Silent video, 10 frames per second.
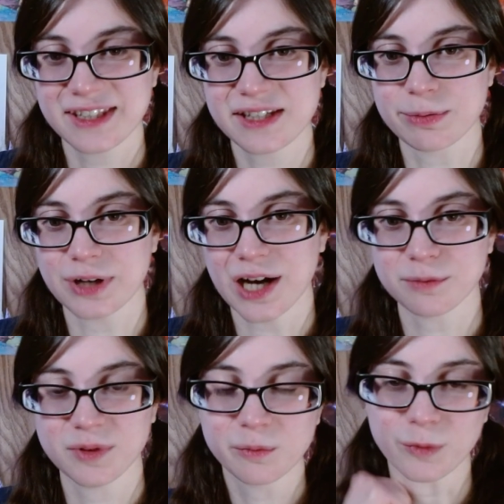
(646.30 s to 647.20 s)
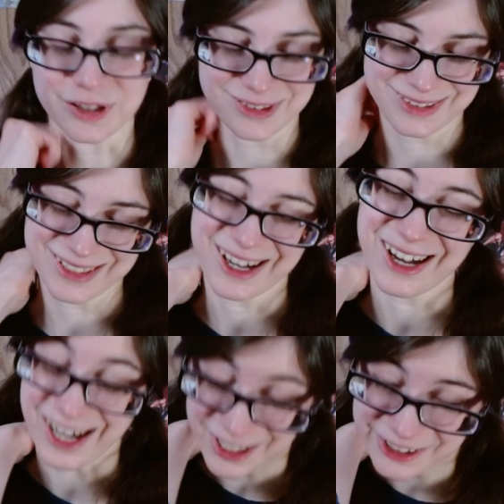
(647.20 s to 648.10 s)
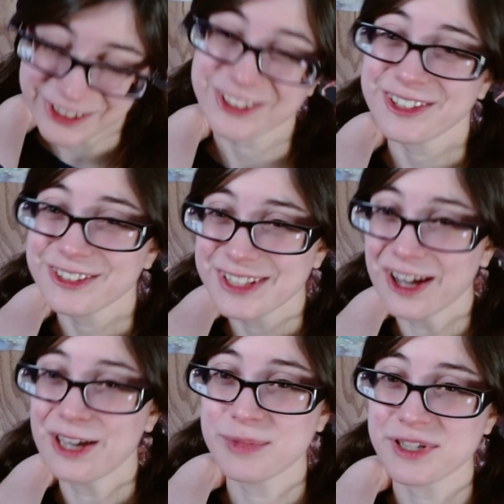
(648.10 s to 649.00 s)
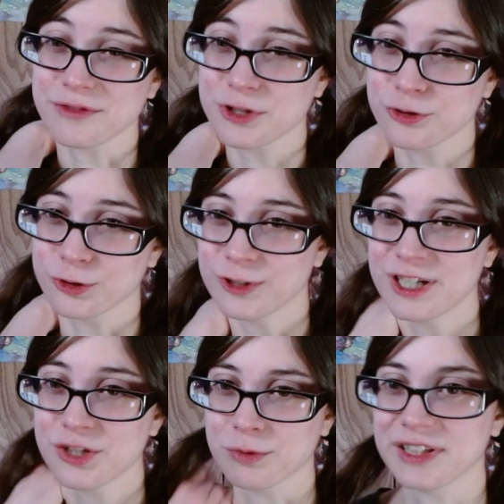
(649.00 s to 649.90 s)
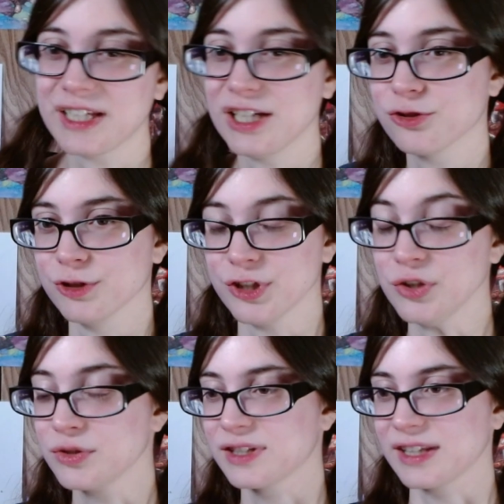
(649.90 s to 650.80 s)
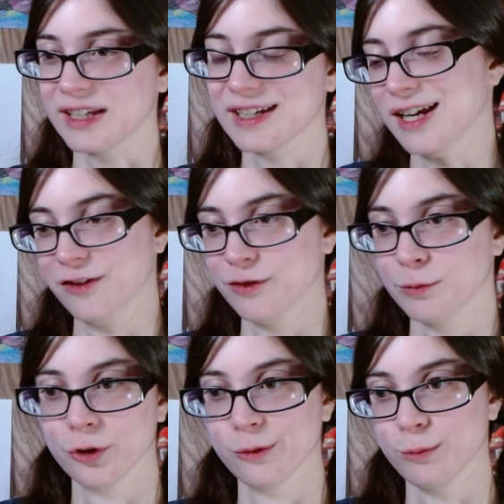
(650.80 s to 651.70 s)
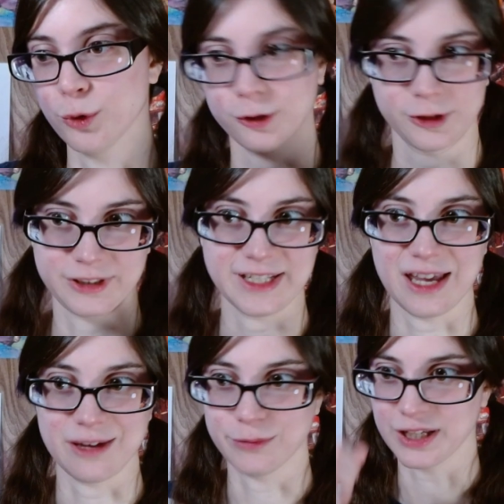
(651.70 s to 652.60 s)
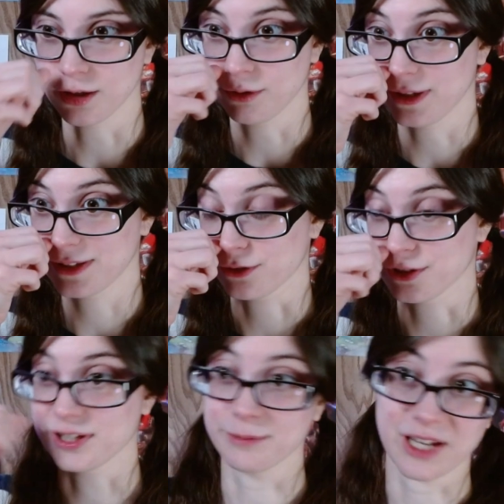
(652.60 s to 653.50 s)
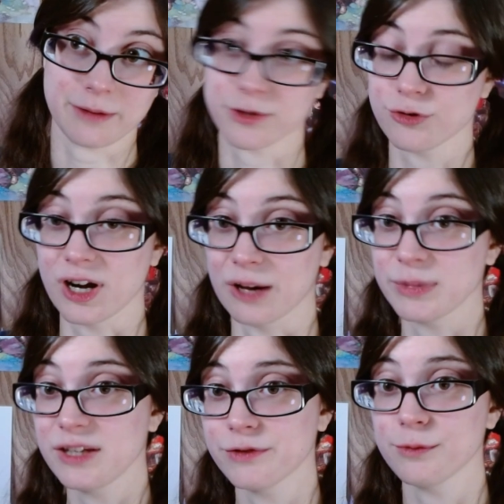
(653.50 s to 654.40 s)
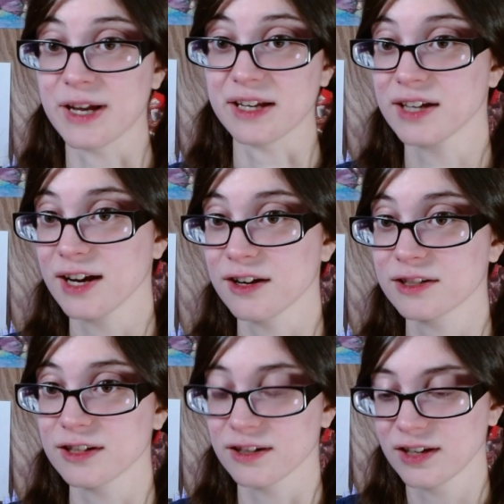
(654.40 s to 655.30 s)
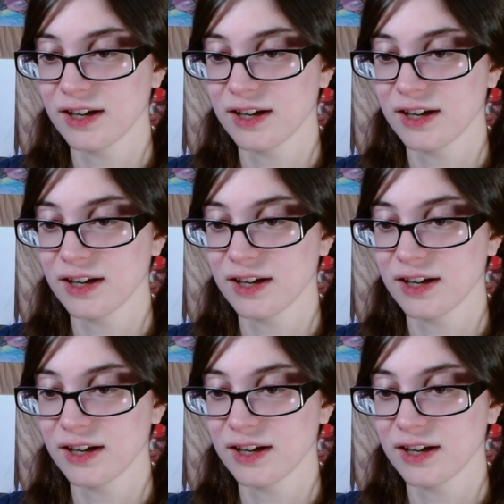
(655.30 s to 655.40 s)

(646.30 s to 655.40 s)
this problem with other types of stories where they introduce like kind of a more morally ambiguous or sometimes straight up evil main character.